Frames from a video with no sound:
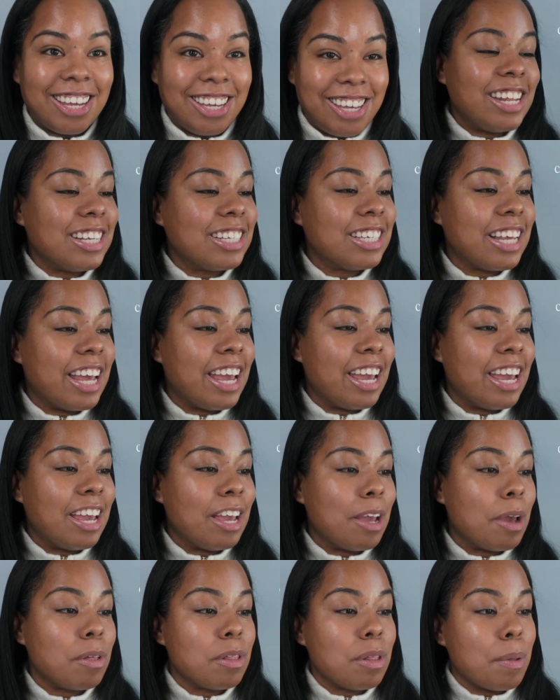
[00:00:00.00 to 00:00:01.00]
And it is
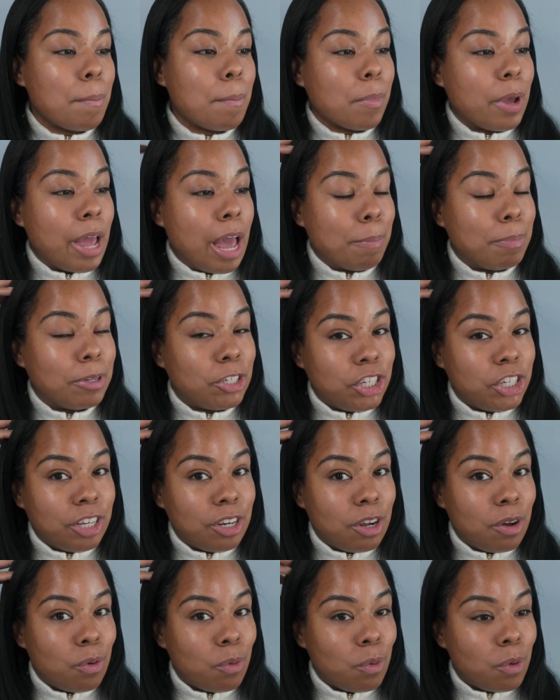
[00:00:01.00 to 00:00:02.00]
a
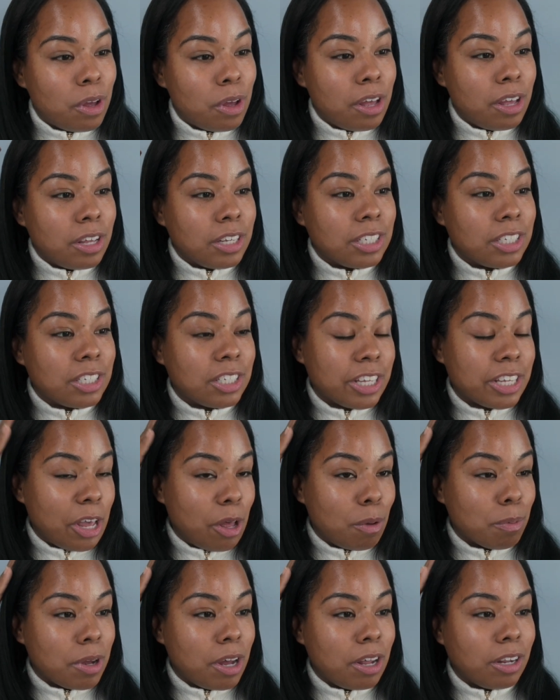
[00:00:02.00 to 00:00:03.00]
cappuccino
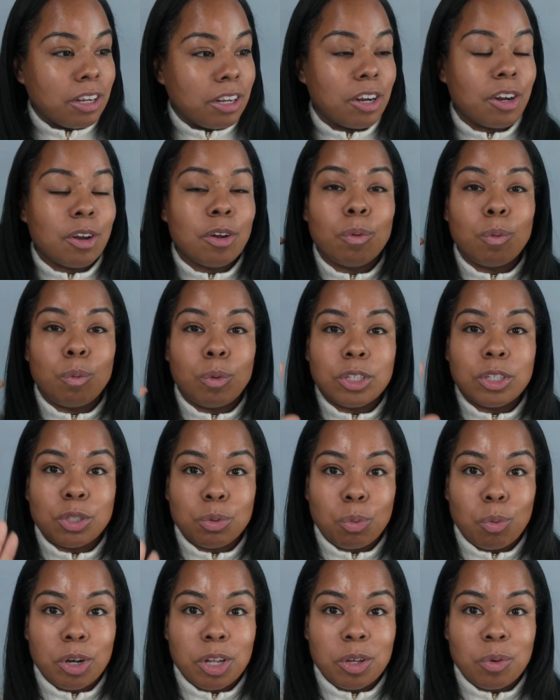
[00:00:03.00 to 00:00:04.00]
scalp color with